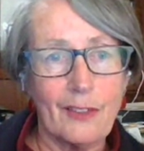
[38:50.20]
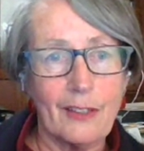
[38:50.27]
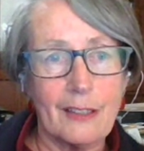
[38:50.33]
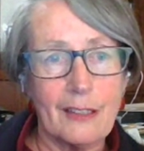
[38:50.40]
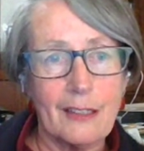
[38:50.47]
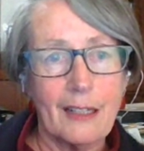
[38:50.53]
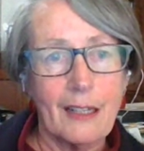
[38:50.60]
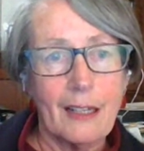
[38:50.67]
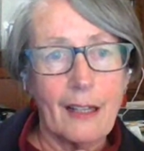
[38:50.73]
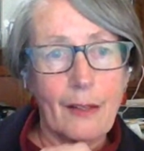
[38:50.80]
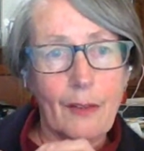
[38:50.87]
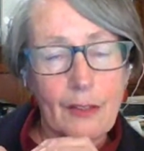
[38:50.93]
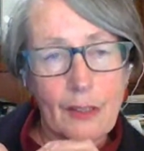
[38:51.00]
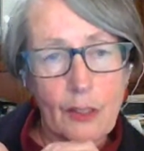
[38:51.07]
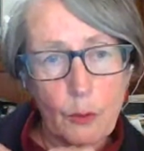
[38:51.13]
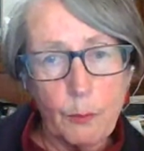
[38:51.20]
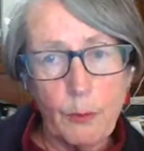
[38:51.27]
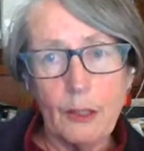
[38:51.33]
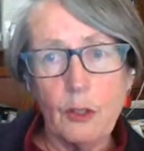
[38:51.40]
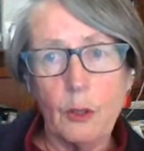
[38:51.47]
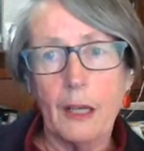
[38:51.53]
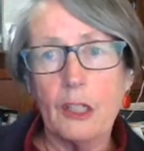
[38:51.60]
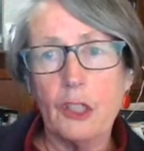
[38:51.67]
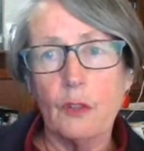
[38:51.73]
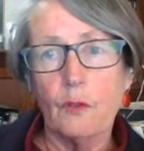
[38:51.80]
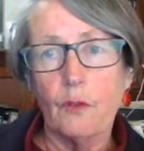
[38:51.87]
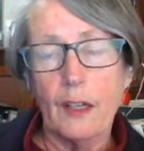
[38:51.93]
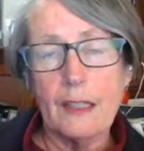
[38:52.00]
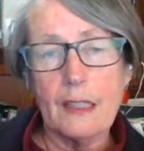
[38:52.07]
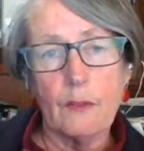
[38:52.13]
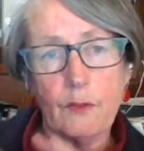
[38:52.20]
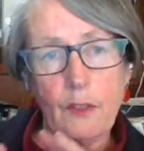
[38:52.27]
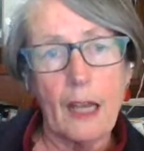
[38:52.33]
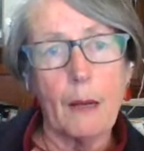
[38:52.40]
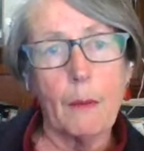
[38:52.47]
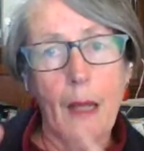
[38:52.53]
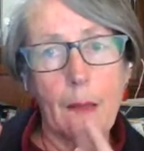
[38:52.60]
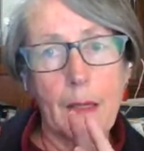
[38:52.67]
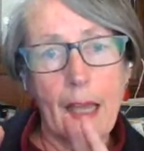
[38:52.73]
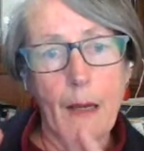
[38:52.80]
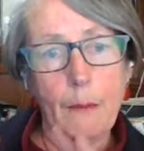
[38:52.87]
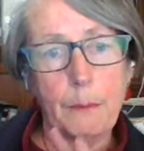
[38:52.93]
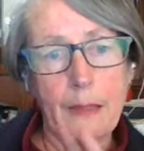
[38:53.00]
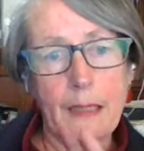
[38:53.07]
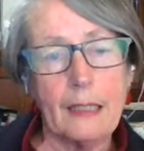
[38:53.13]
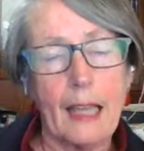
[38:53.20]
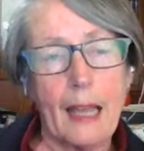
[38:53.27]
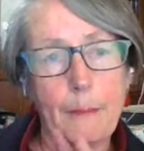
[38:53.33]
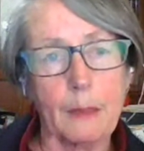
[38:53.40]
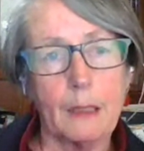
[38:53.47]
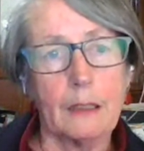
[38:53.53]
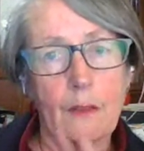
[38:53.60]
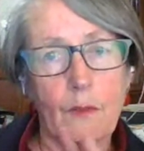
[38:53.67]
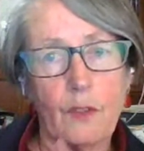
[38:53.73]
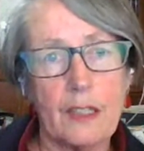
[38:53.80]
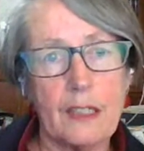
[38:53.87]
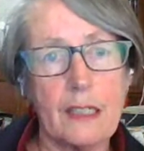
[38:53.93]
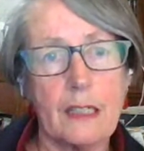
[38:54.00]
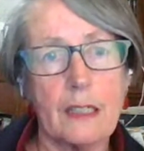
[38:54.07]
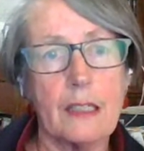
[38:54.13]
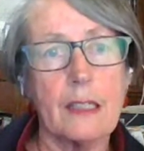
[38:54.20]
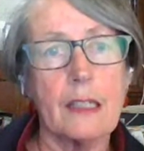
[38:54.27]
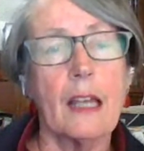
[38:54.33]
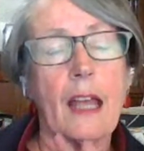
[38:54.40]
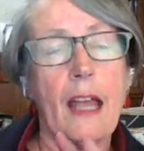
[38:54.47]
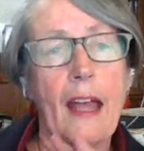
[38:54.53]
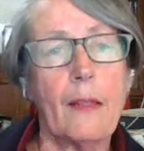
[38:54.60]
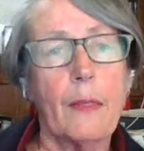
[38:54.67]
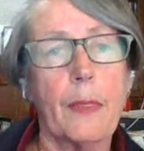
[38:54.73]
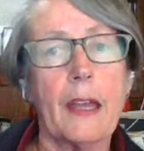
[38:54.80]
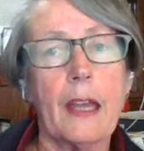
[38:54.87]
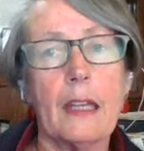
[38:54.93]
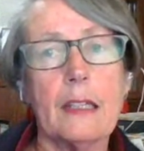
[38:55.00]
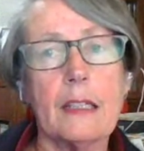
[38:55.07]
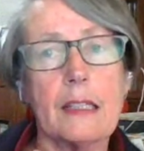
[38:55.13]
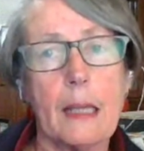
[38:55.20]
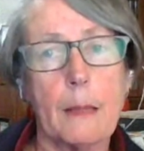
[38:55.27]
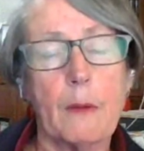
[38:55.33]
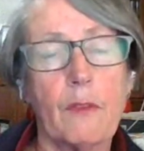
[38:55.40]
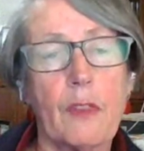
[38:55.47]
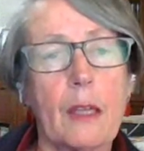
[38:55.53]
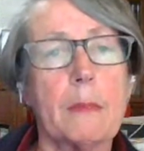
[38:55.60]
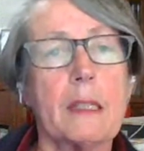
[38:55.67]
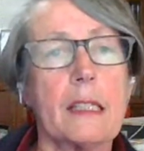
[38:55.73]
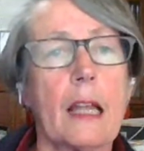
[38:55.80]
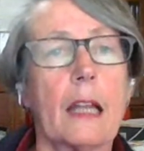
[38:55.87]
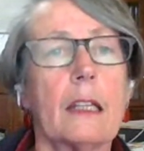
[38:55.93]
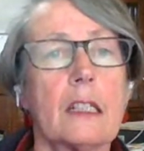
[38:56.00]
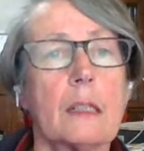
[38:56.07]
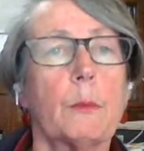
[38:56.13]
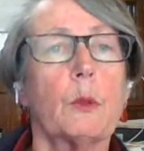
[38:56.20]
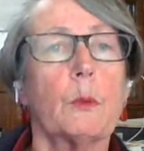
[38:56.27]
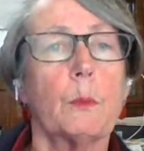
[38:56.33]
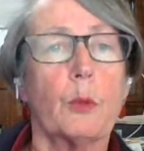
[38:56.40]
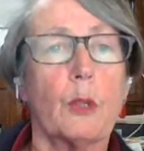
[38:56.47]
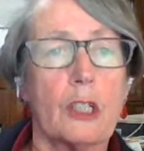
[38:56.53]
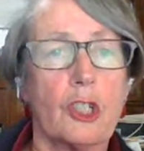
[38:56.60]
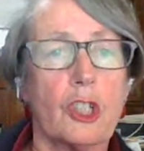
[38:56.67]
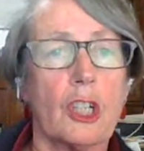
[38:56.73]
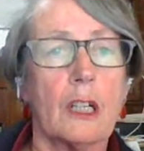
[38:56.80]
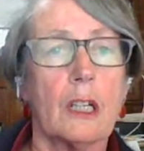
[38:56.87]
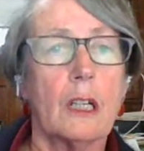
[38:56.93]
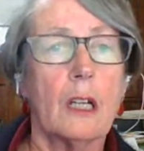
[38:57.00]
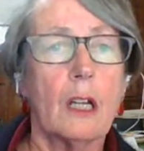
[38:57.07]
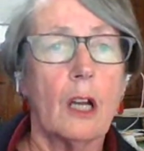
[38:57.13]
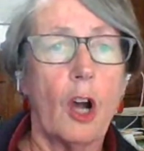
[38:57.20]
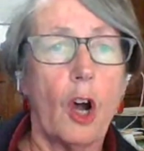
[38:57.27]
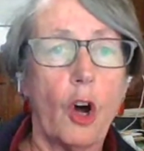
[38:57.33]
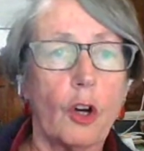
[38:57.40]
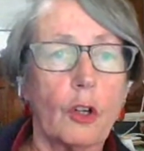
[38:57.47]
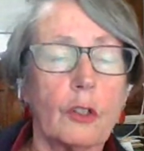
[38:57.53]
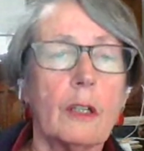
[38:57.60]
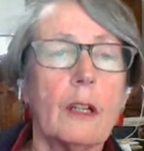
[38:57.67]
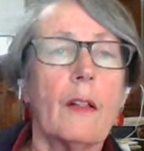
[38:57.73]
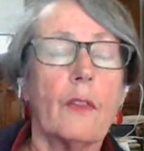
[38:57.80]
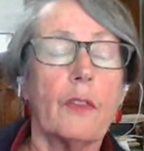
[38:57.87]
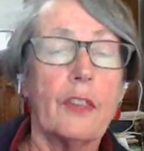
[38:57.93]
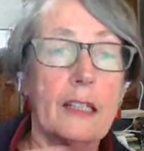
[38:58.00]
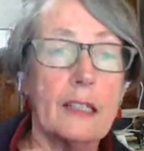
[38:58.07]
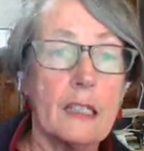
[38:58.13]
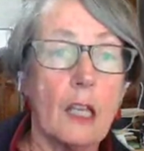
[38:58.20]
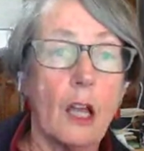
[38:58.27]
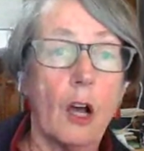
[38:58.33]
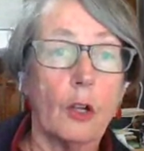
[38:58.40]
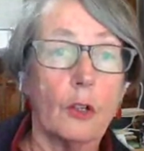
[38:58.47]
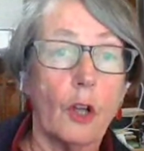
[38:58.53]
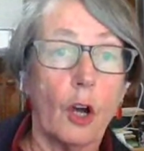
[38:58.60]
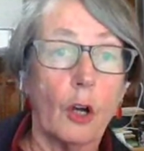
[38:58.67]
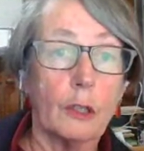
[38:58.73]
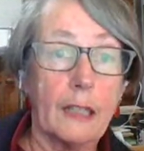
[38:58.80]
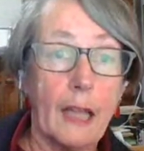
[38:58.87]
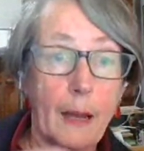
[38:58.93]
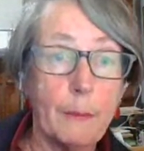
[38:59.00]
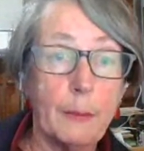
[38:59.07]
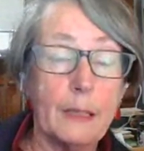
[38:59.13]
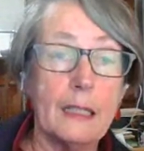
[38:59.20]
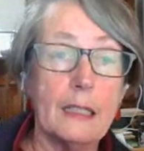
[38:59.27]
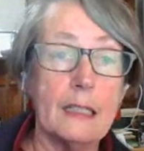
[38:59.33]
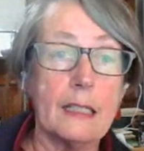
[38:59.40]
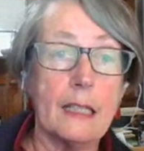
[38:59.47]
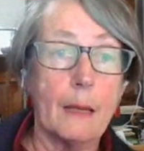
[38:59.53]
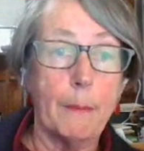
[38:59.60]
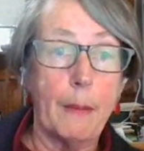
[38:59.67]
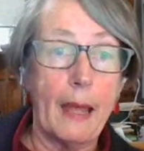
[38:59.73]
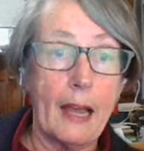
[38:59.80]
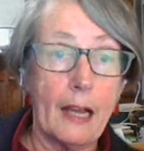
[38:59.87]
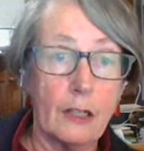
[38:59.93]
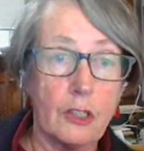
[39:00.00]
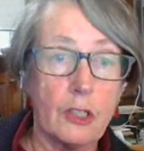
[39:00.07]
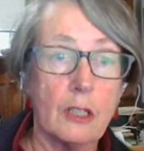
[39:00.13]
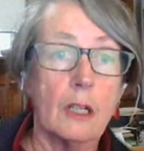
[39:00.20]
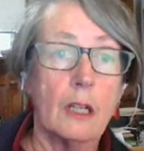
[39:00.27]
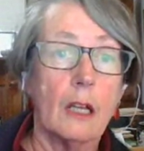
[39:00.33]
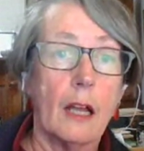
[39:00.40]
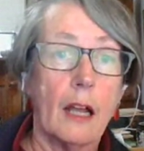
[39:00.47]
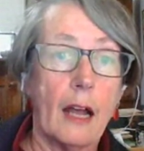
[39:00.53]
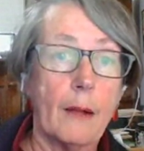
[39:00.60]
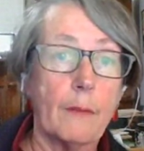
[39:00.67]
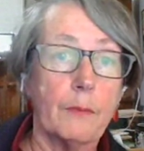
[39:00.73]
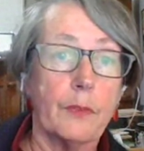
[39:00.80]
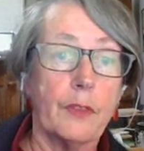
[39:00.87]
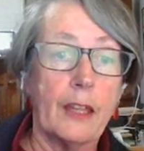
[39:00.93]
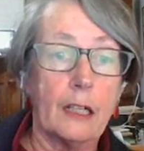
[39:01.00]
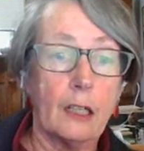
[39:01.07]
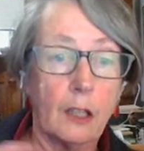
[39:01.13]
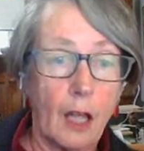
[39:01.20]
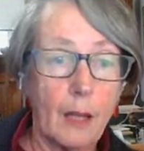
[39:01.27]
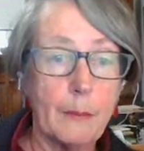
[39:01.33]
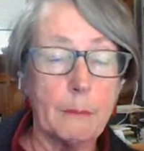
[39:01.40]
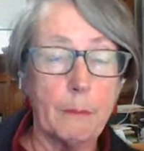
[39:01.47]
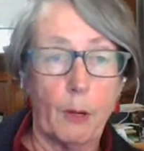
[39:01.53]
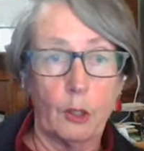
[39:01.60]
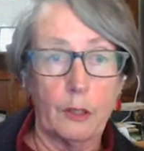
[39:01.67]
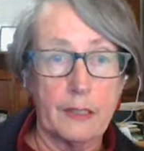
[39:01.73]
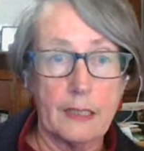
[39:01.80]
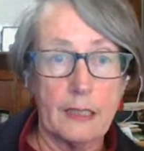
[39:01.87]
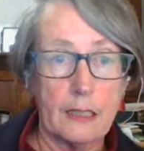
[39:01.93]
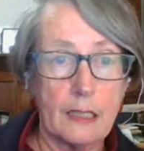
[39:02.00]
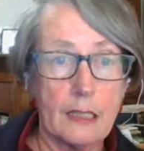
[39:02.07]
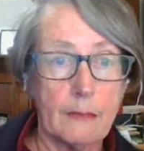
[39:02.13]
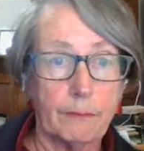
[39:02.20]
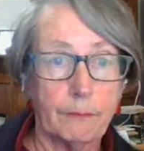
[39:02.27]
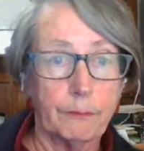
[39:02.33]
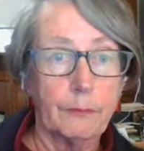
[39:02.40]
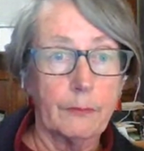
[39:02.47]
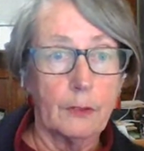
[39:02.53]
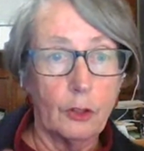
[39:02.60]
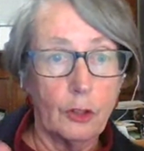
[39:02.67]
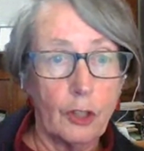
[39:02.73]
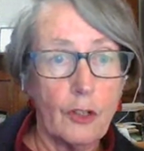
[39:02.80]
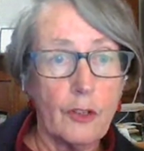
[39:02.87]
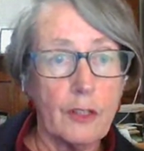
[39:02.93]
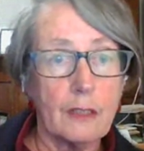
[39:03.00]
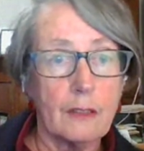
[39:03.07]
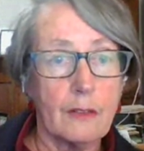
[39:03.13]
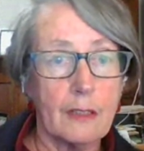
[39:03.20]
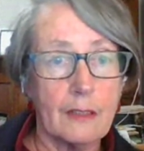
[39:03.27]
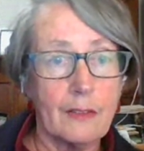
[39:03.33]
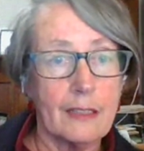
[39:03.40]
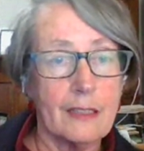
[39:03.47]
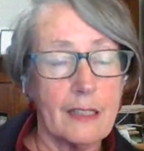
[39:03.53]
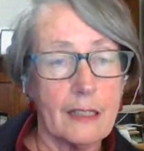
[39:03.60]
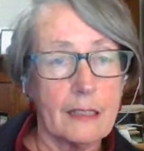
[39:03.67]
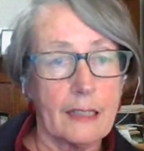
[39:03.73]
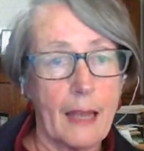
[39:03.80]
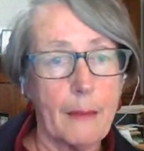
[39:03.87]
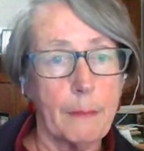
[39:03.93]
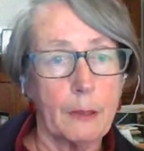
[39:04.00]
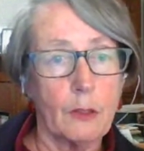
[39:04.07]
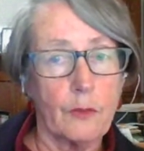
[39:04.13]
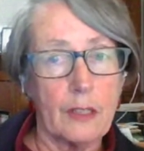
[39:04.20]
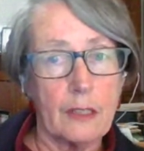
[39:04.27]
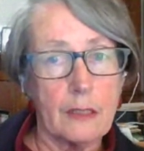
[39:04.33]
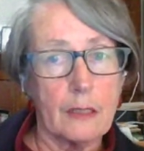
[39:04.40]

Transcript: that superannuation funds are now big capital investors, and some of them are starting to put pressure on things on companies about their climate policies. That this is capital